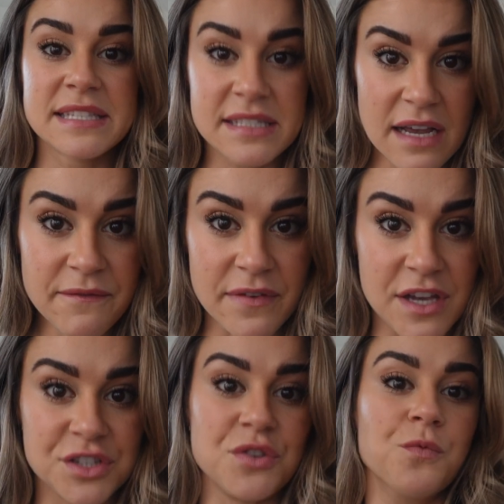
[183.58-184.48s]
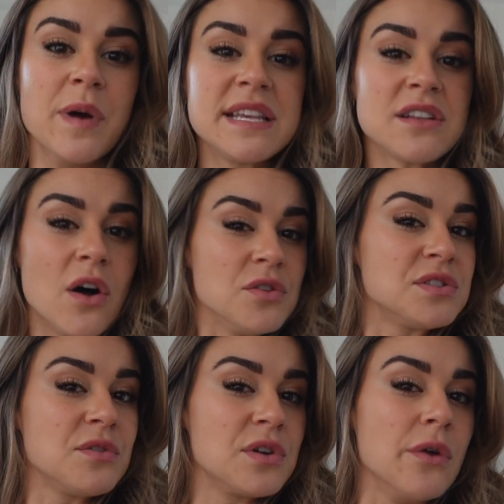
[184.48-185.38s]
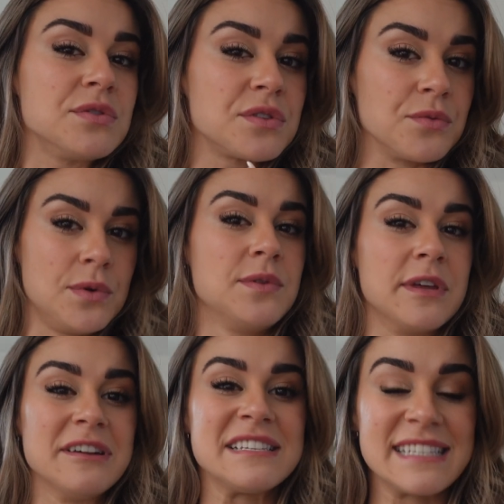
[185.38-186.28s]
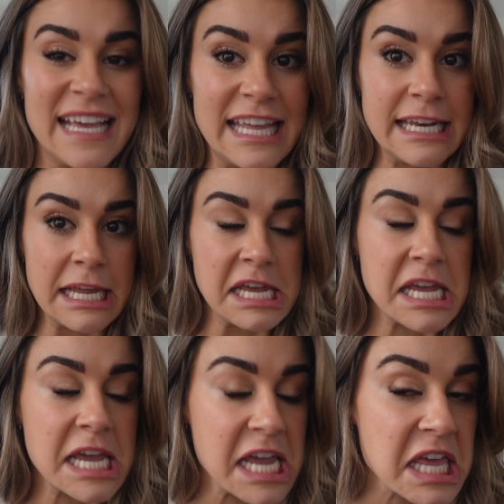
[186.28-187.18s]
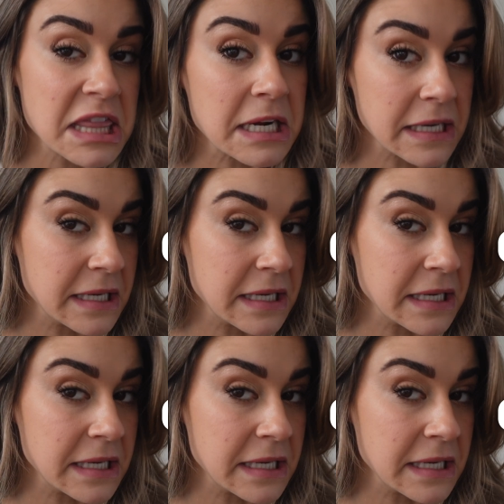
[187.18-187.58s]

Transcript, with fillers: some fish, waste also goes through their skin and their